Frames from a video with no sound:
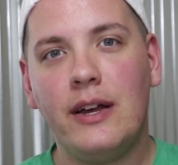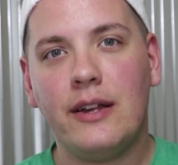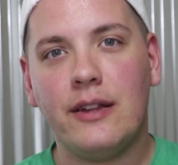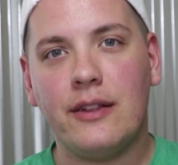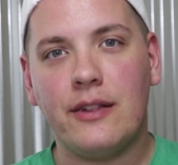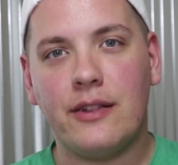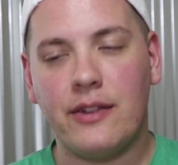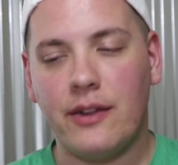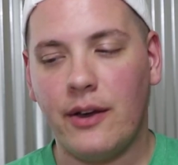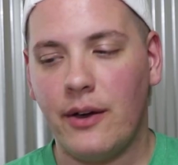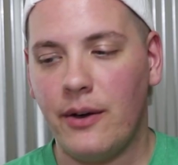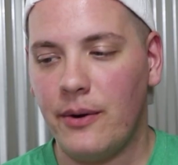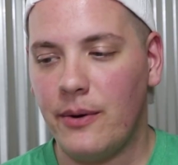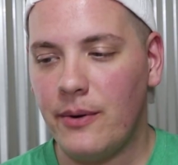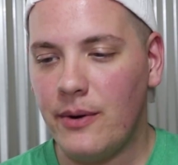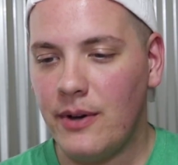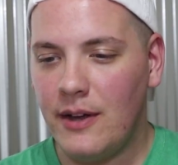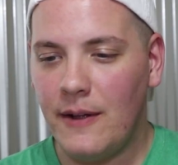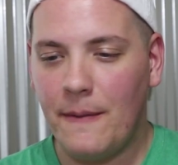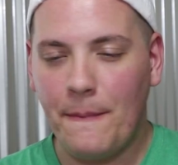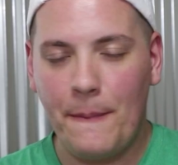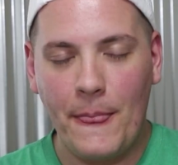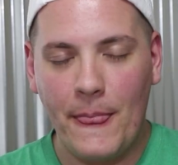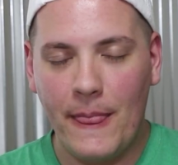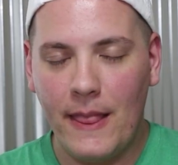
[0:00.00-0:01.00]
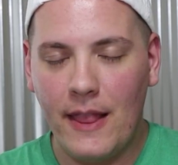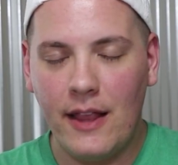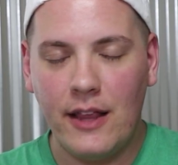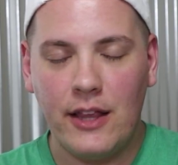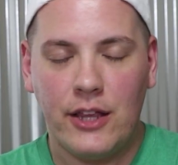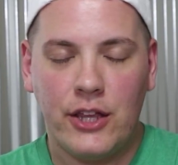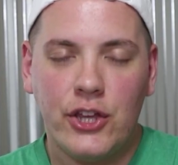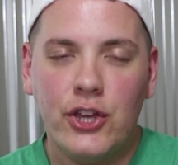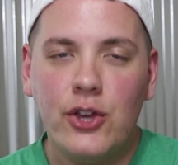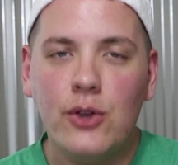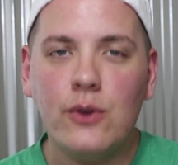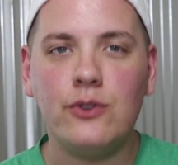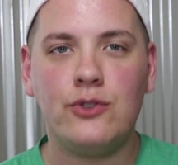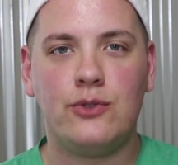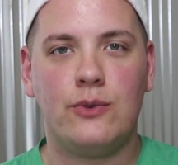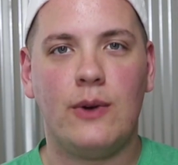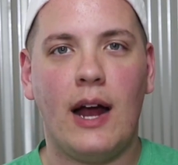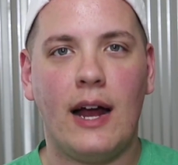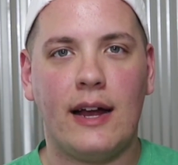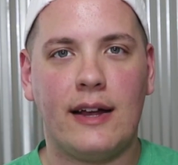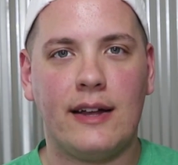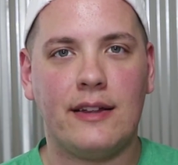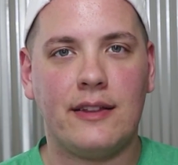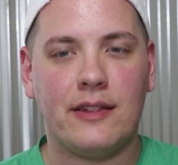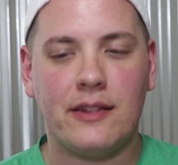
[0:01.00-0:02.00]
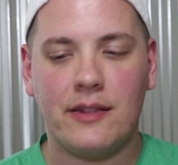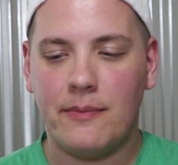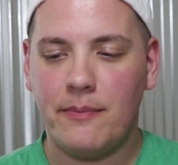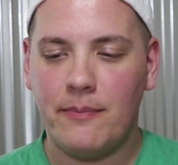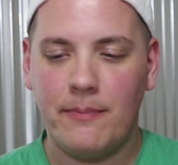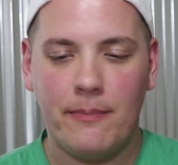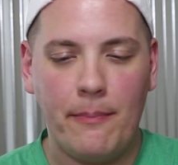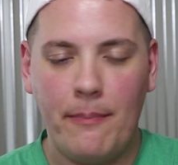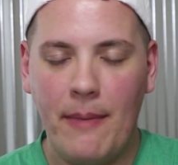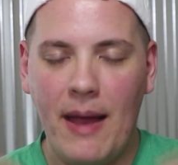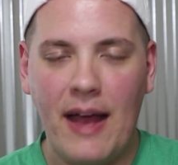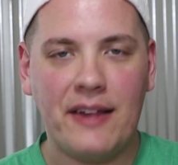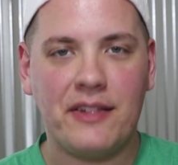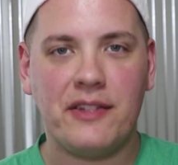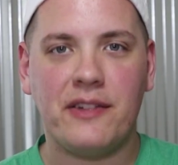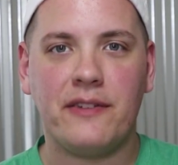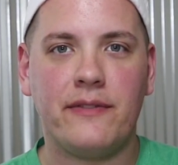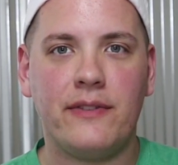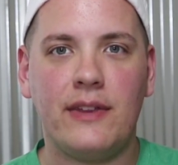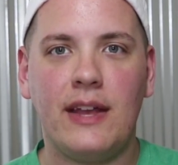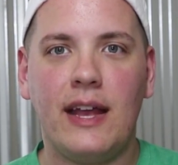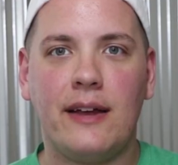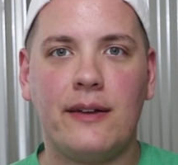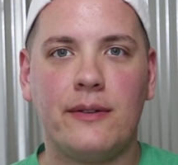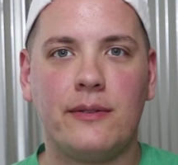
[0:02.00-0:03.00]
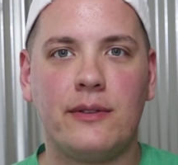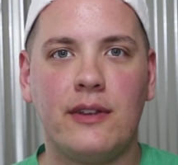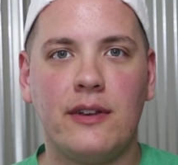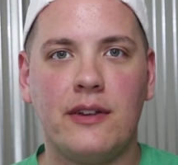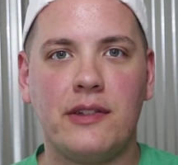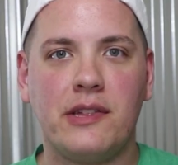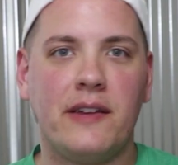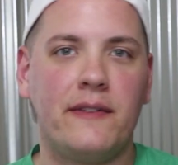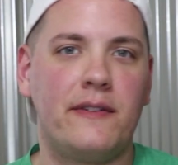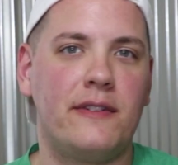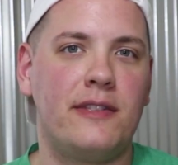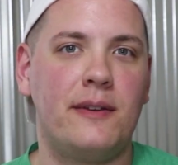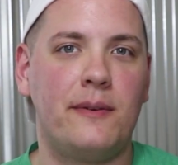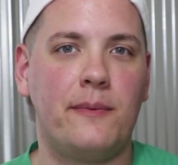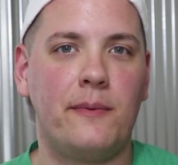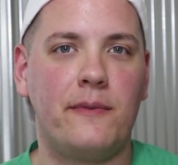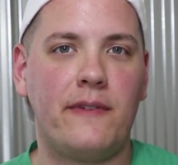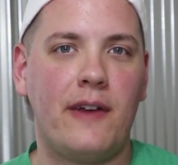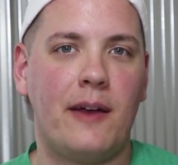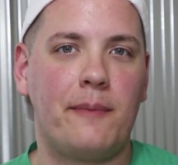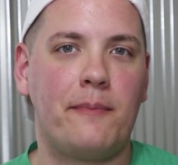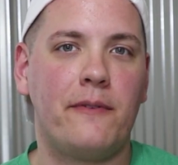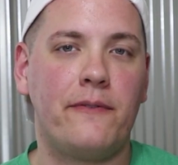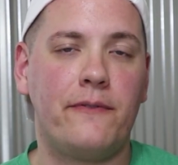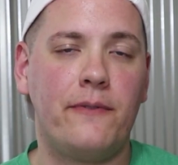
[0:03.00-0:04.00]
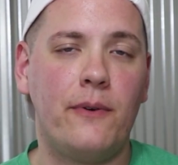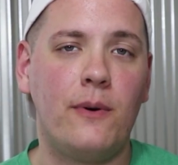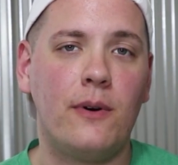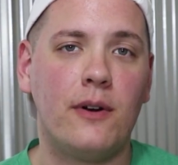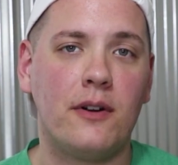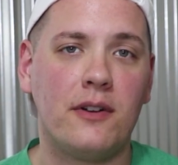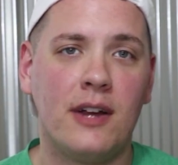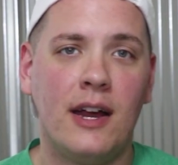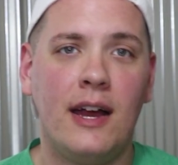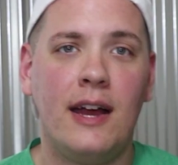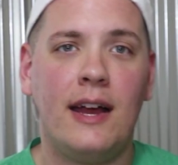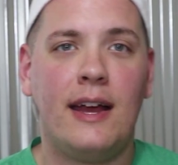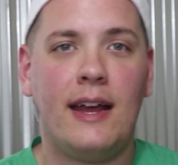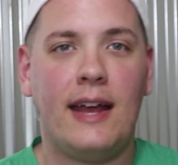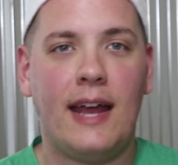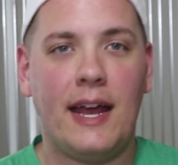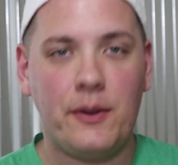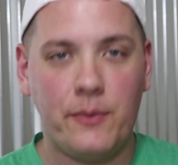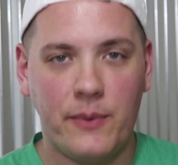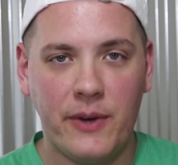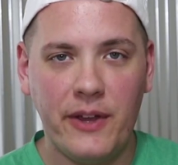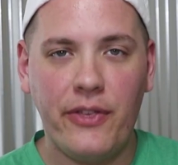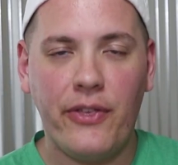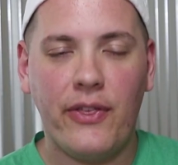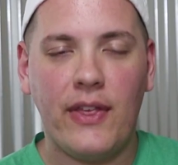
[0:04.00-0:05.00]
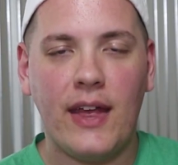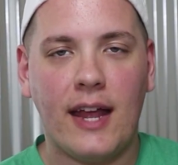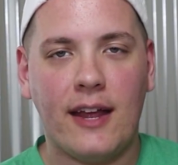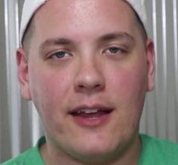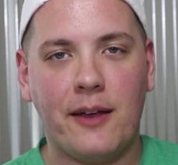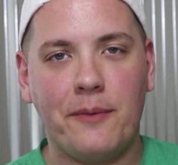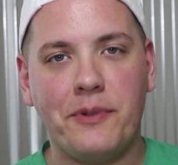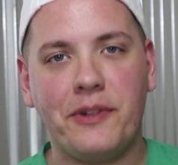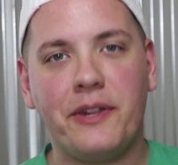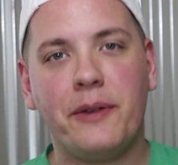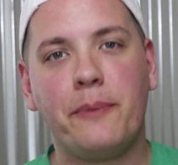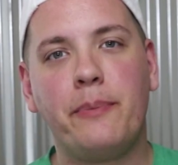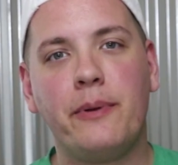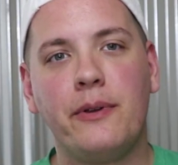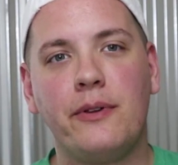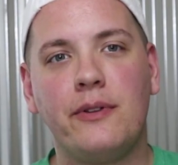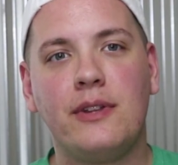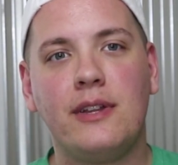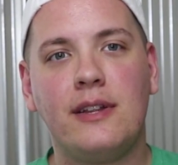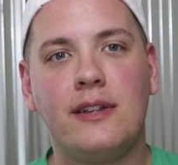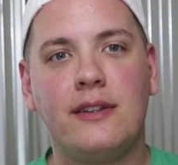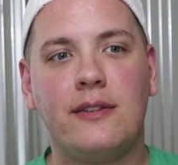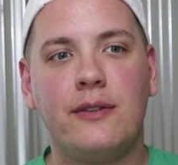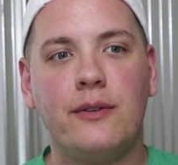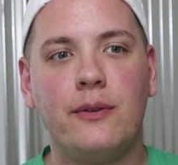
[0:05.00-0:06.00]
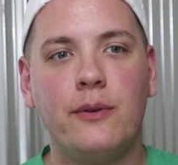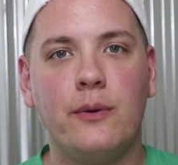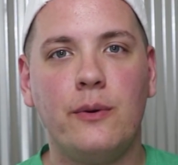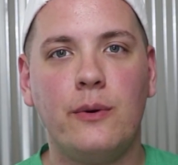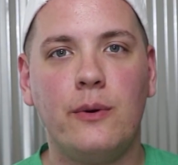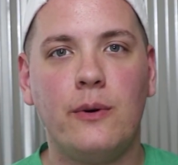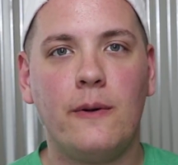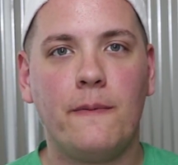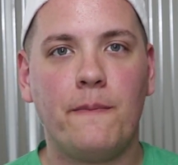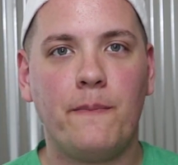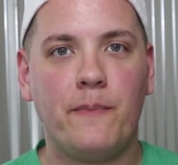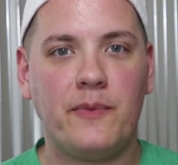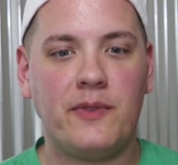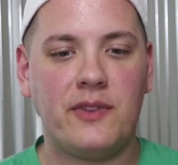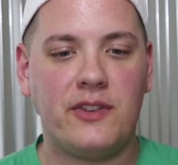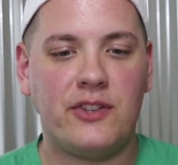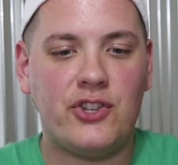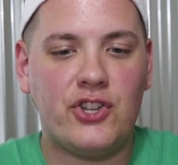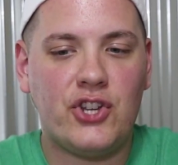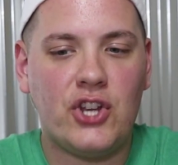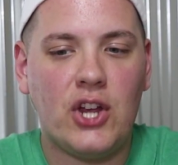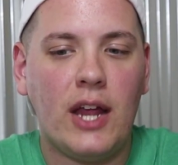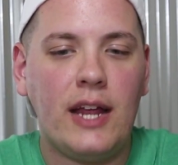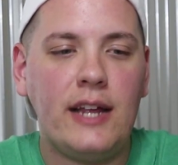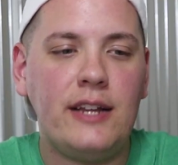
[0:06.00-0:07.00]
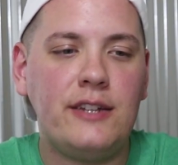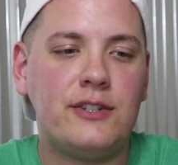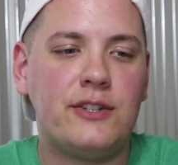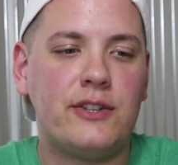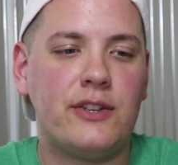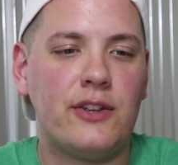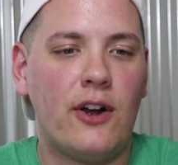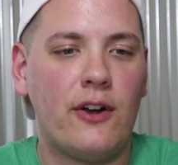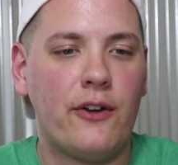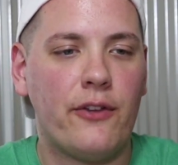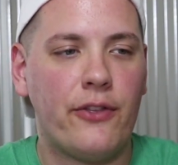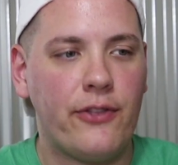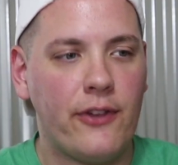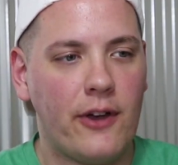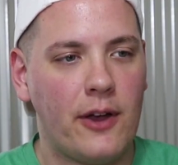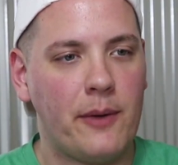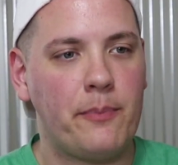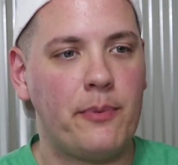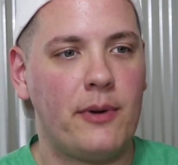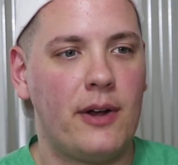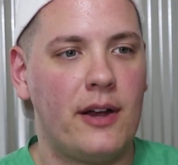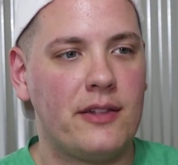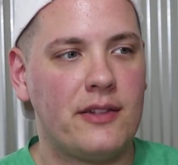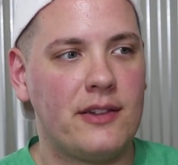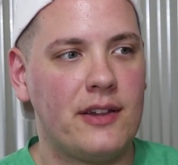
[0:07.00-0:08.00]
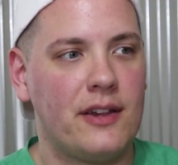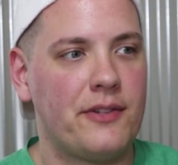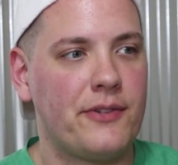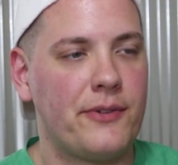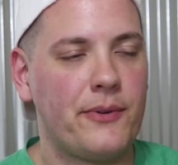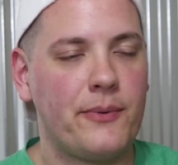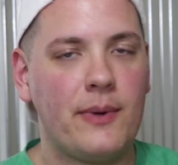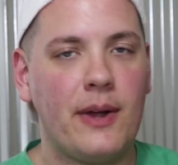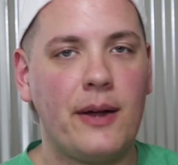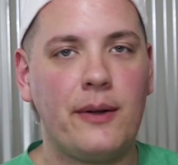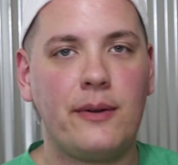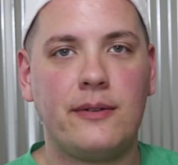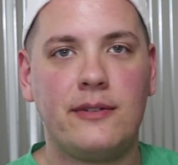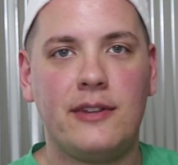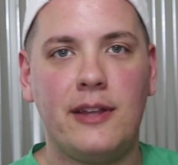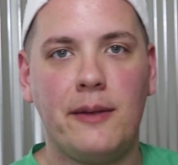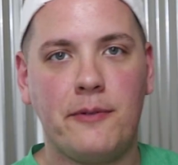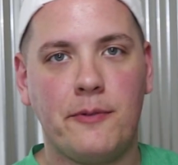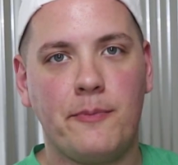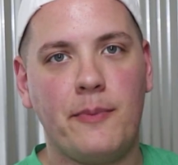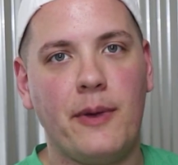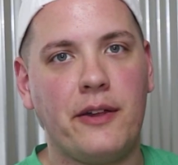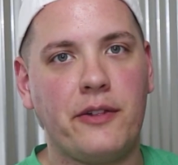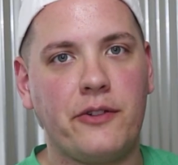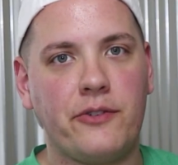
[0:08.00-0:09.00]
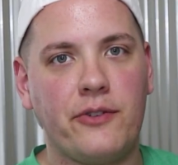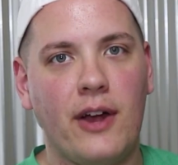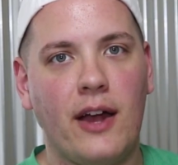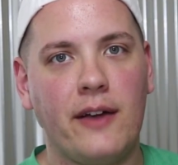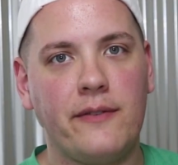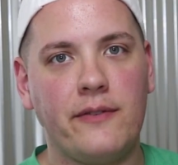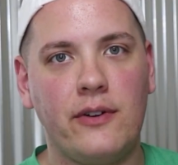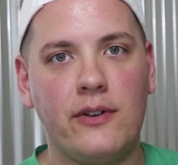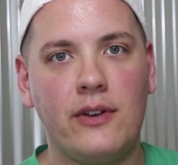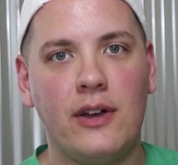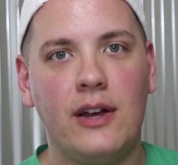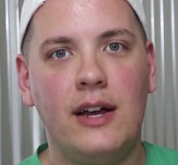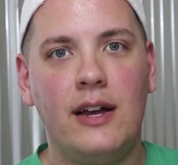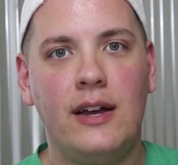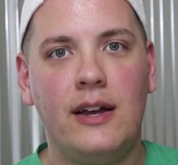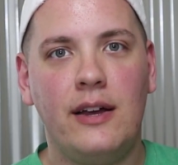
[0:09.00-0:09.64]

So huge rockets, massively outdoes everything we've had before, and with that comes the ability to change our thought process around deep space travel.